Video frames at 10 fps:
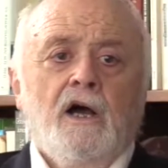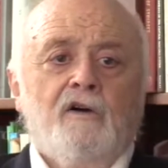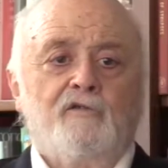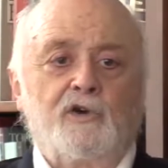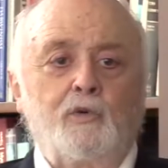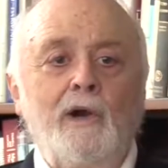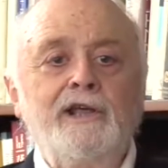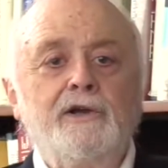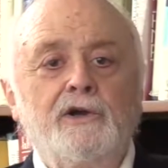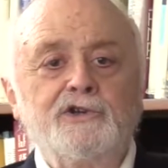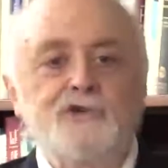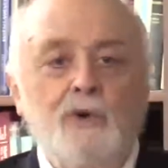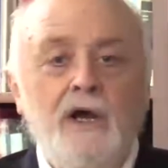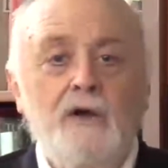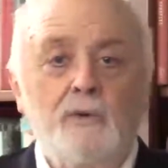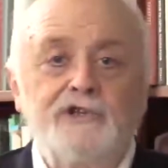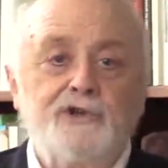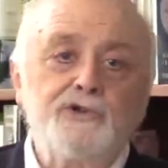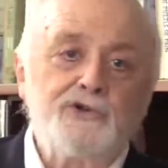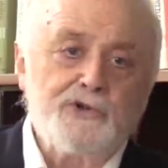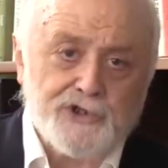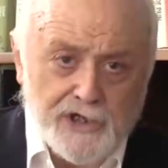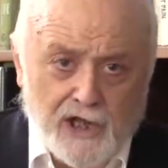For 20 years, researchers and